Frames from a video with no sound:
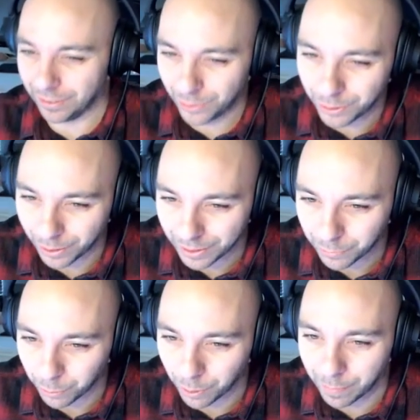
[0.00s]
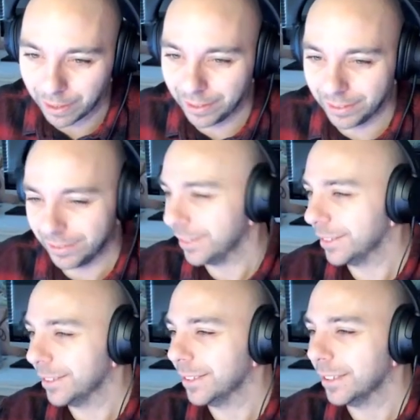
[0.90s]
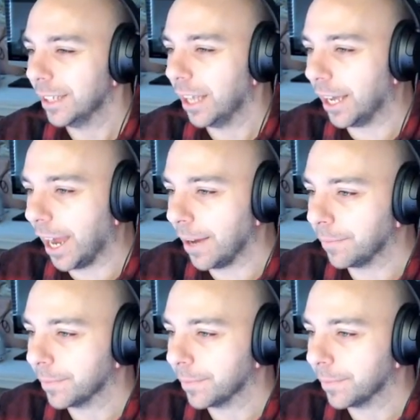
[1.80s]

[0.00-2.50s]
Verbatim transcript: You don't need to worry about it. Okay.